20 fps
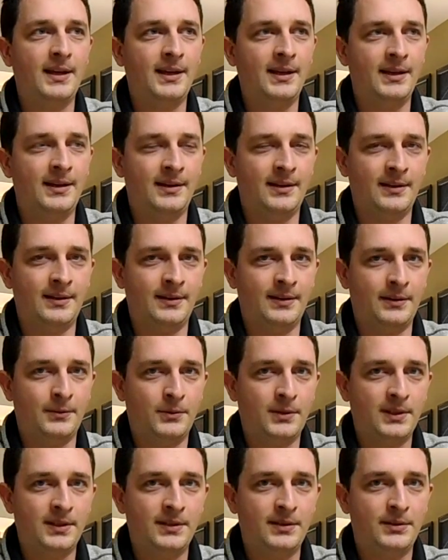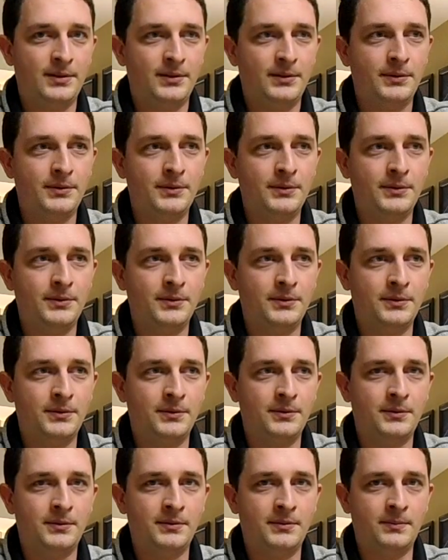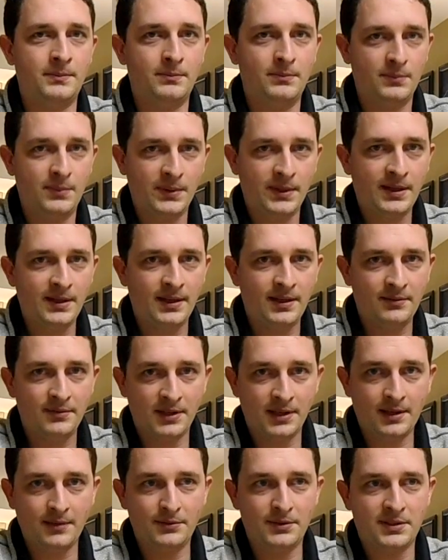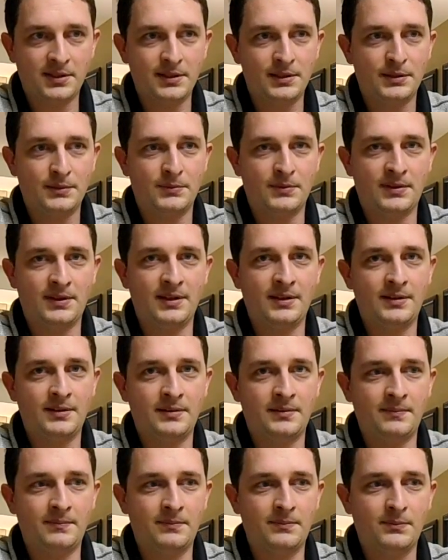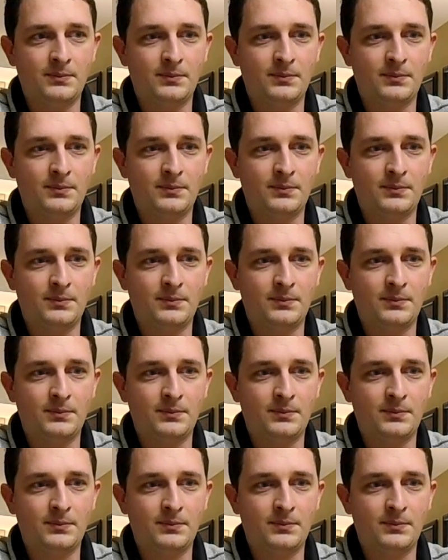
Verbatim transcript: and I wanted to kind of have a conversation with you and